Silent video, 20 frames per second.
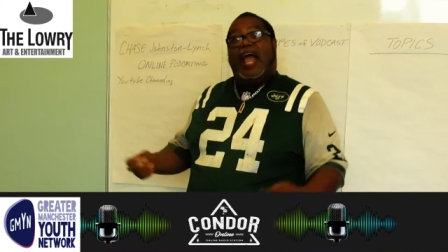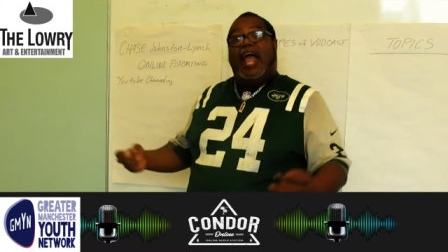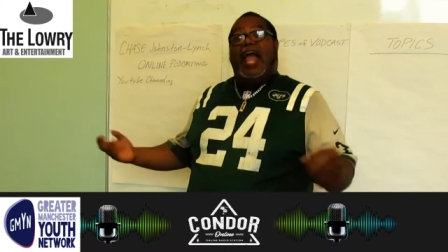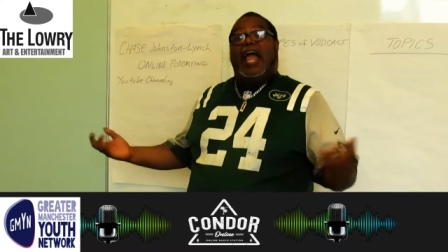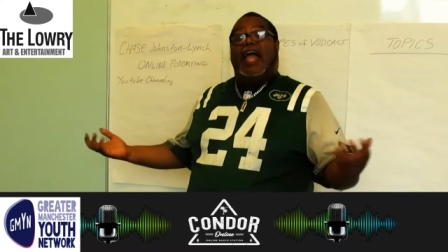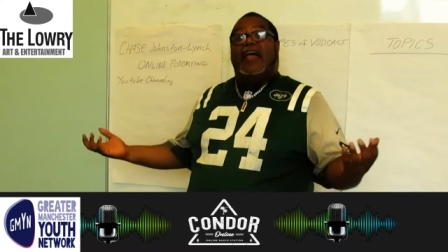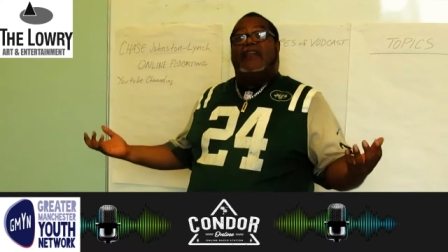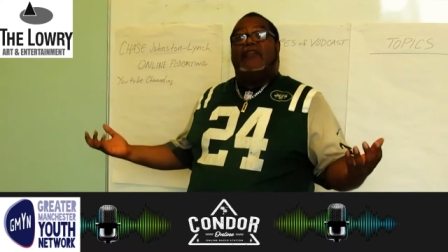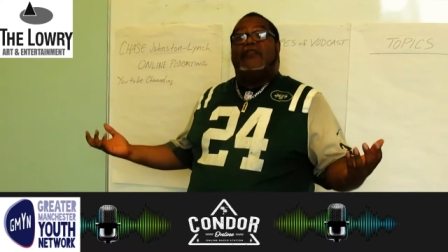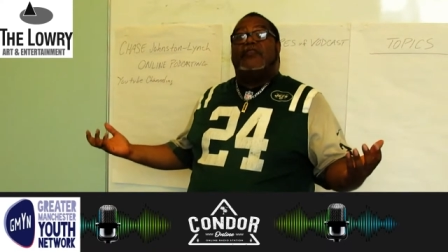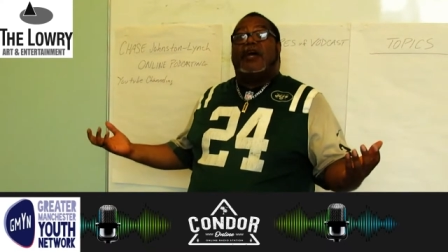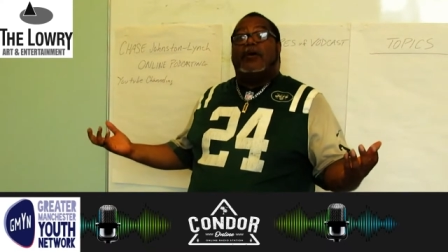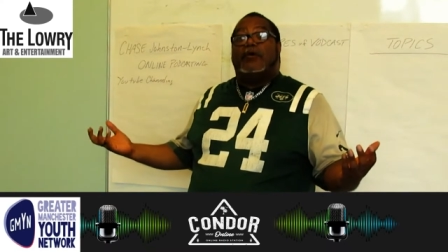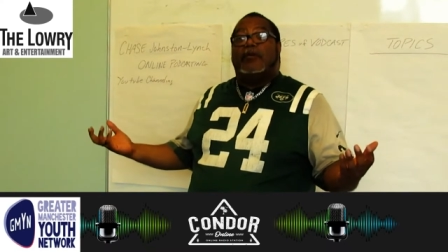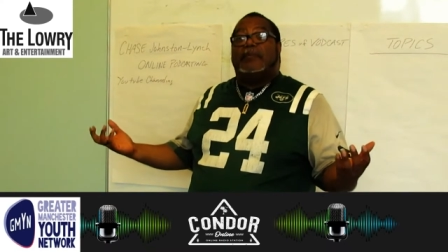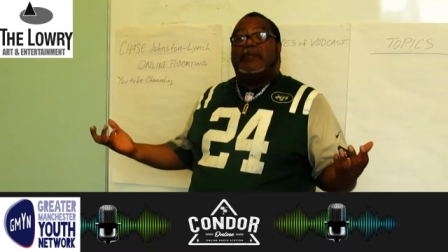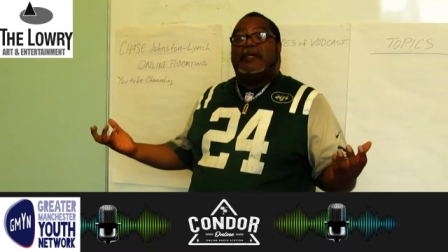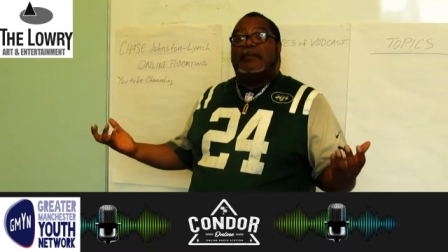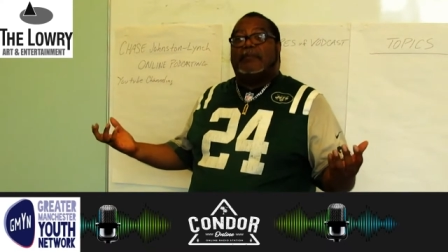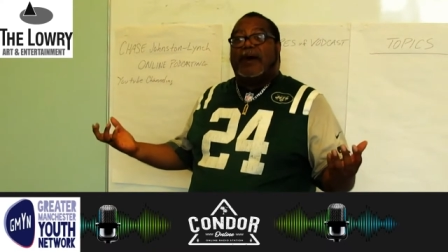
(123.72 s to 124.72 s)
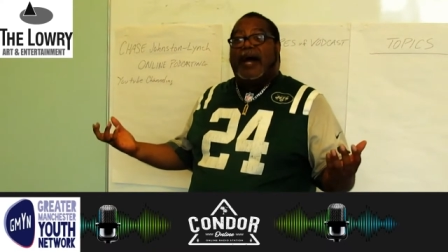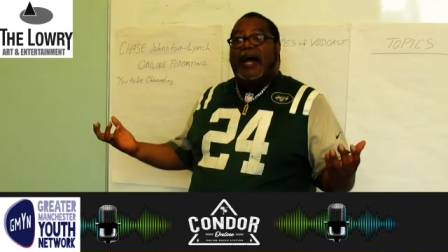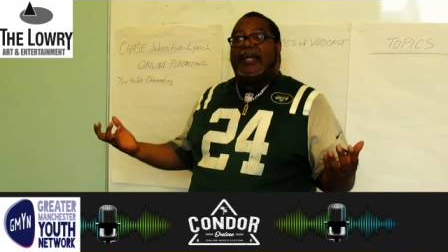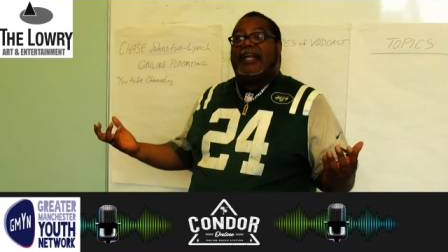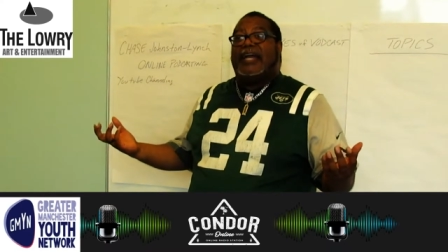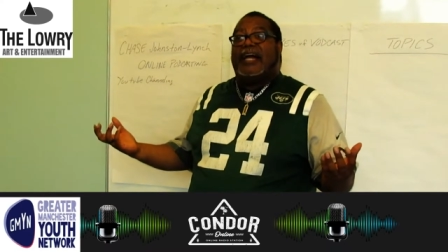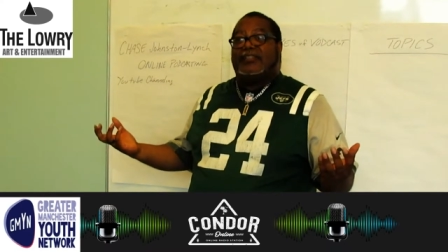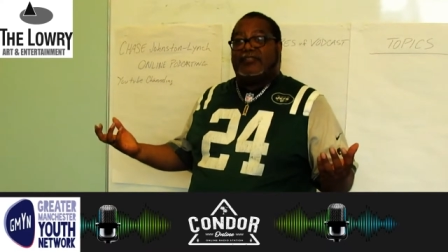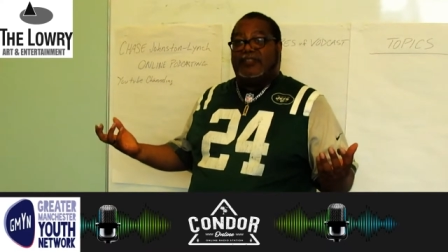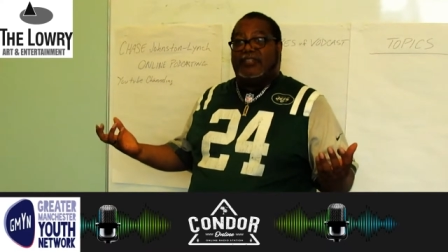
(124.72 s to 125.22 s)
and there will be a
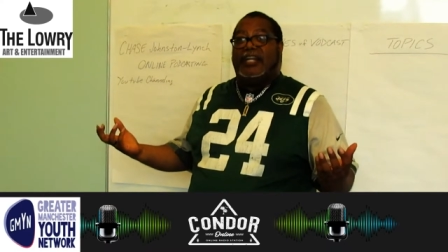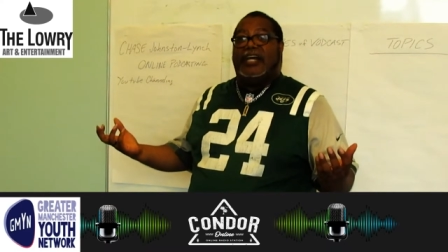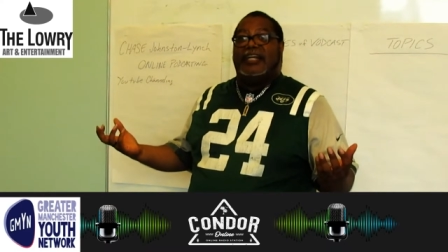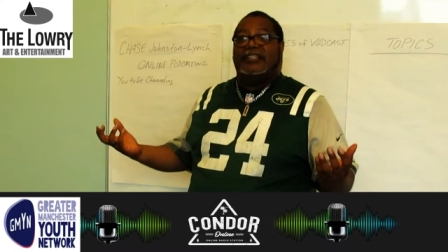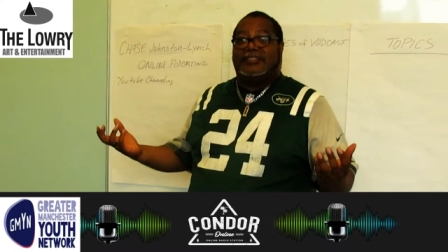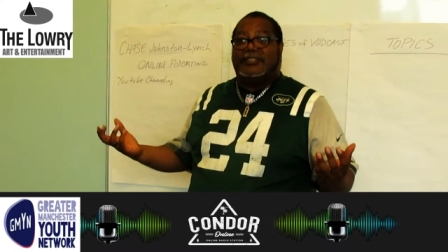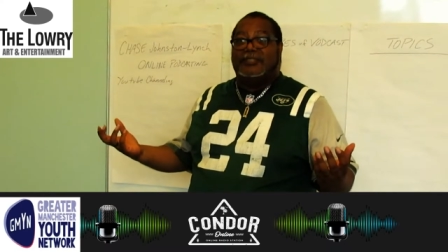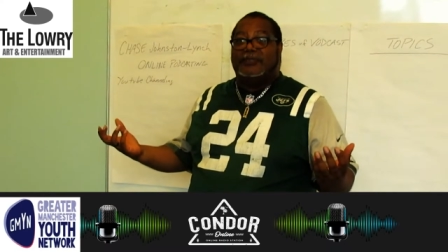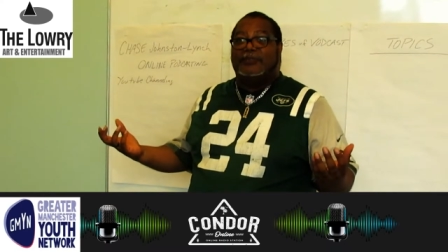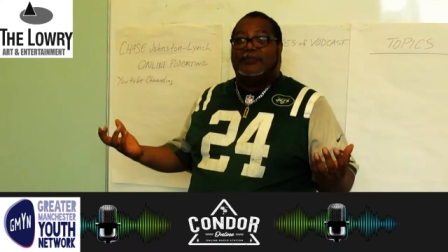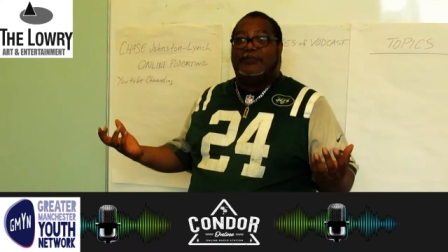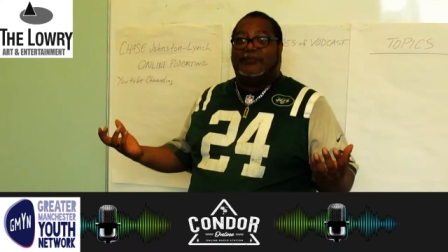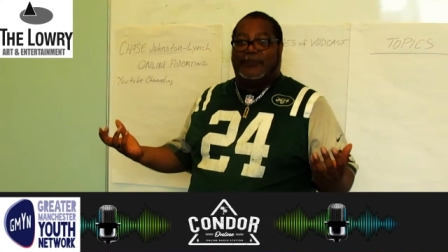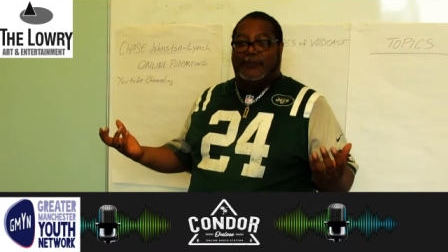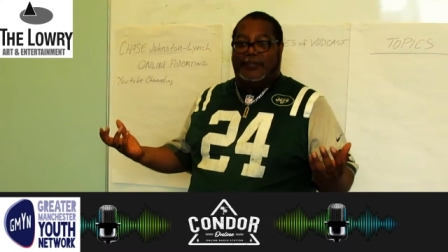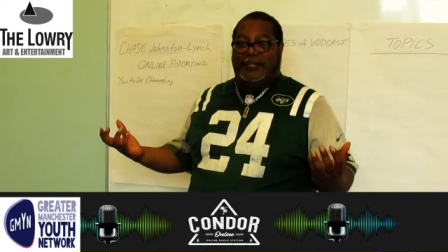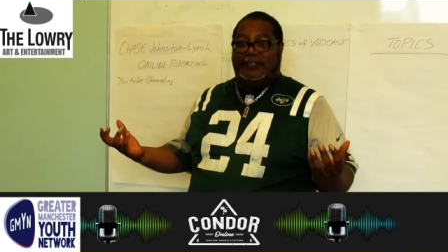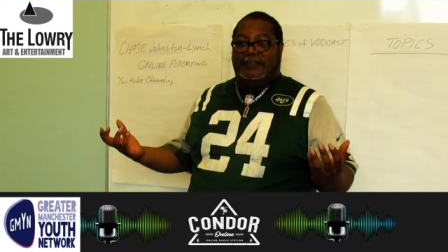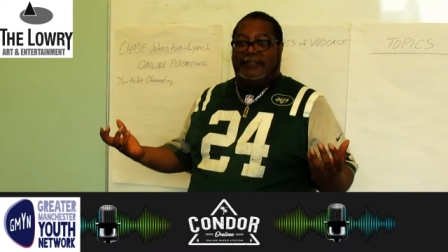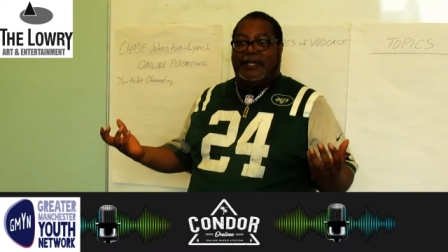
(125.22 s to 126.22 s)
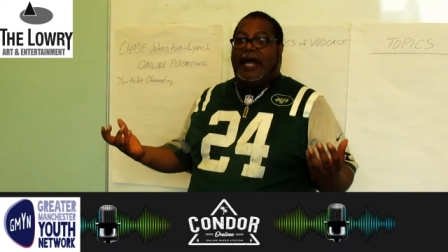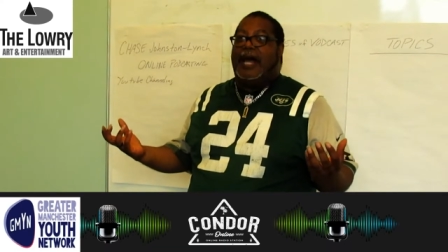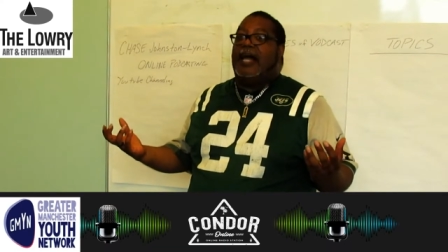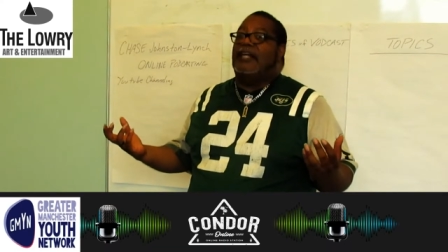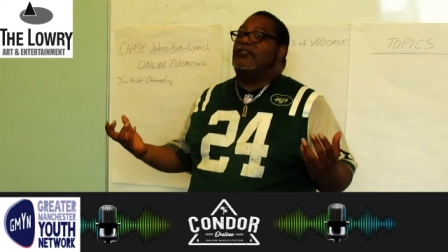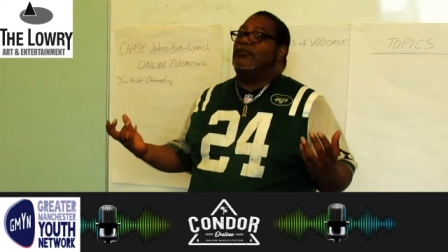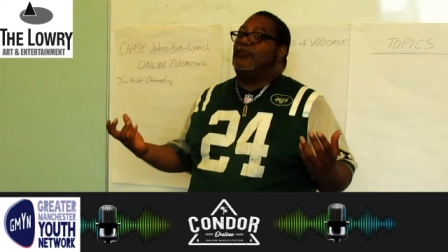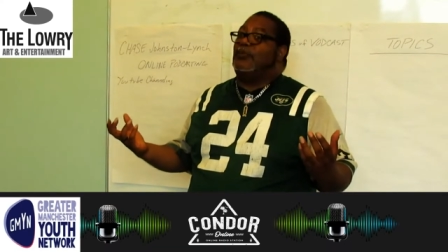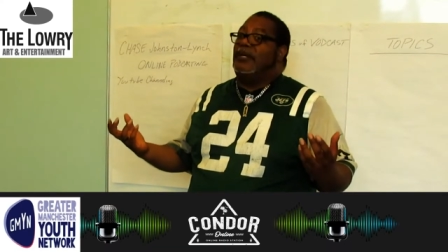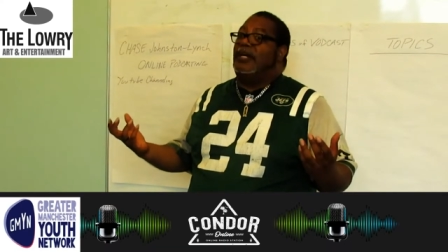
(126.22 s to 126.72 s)
podcast on iTunes for it.
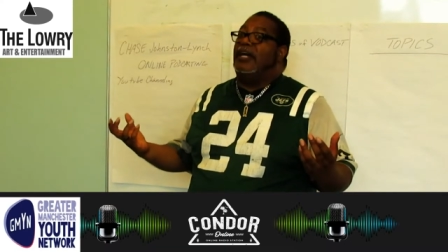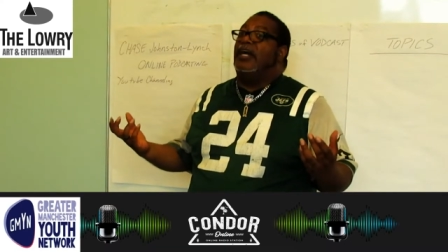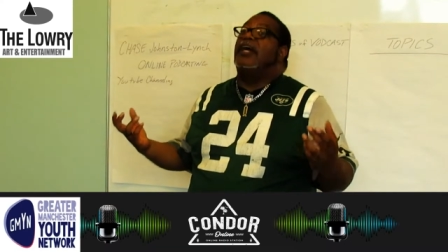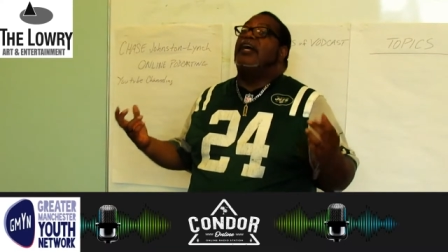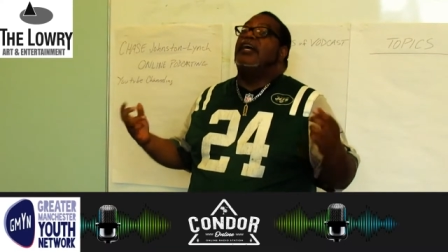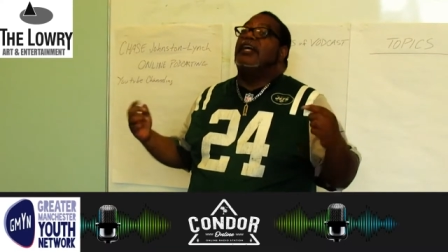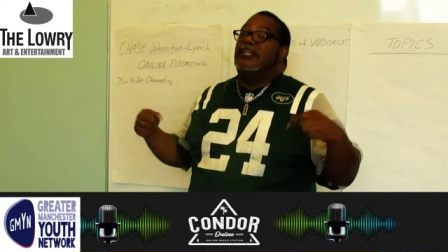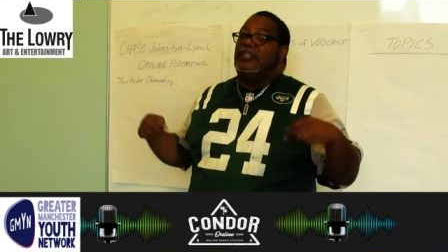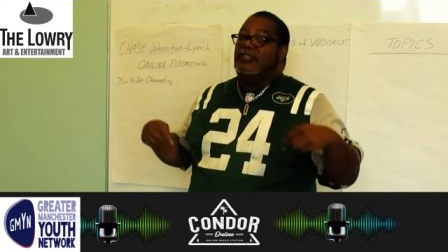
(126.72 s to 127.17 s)
I swear.